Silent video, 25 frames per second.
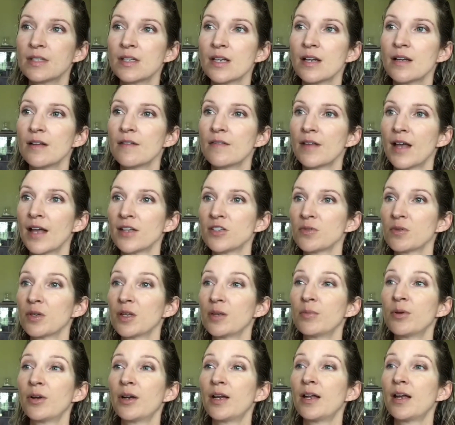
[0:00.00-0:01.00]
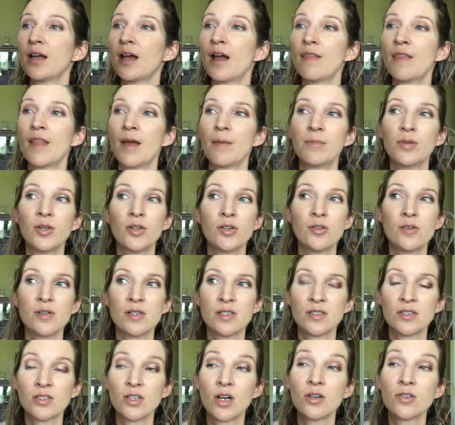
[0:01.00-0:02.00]
that's really pretty. And the blue is
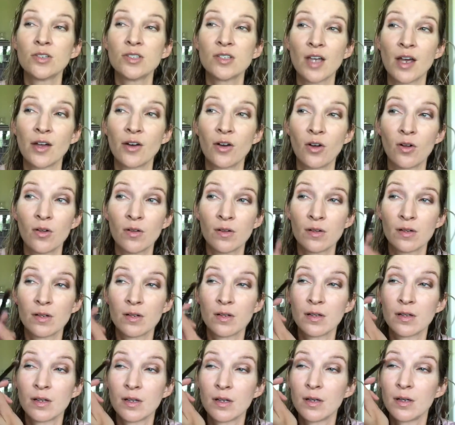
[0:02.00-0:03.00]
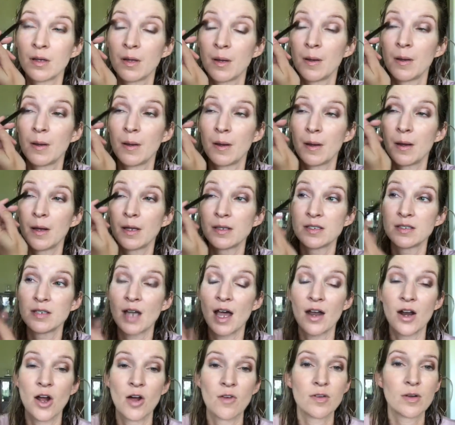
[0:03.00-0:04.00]
so subtle, it's
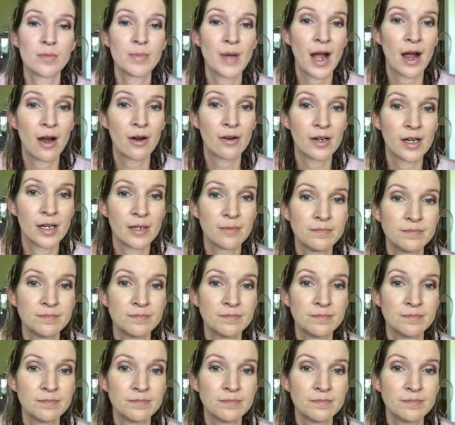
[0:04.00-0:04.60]
not overpowering.